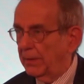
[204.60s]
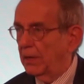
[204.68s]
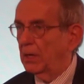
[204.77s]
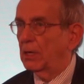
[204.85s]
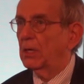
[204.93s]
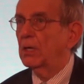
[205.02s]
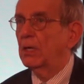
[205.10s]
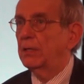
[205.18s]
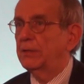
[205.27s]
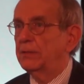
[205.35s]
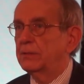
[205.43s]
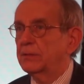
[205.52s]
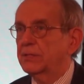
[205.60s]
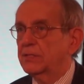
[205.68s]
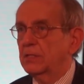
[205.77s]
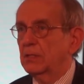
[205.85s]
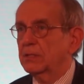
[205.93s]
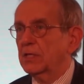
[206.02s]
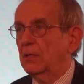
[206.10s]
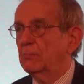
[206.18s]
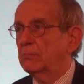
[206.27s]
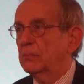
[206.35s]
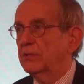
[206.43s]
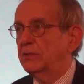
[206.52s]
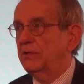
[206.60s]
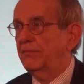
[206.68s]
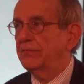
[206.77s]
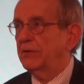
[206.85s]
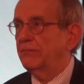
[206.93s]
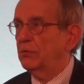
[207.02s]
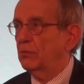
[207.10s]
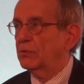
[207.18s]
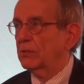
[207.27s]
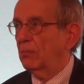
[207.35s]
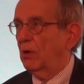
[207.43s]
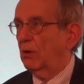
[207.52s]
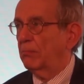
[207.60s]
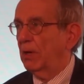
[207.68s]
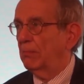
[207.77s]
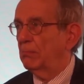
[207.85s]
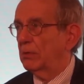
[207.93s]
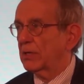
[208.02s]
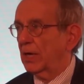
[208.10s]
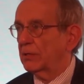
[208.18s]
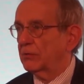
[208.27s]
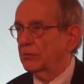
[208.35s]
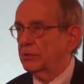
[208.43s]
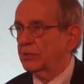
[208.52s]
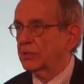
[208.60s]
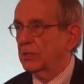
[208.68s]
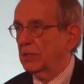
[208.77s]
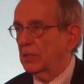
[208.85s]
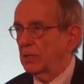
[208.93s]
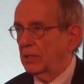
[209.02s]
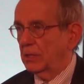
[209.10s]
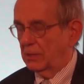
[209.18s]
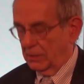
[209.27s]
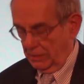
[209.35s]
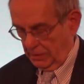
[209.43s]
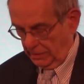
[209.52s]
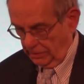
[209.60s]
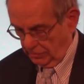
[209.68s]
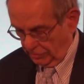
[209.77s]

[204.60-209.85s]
there are still some different views among member countries in the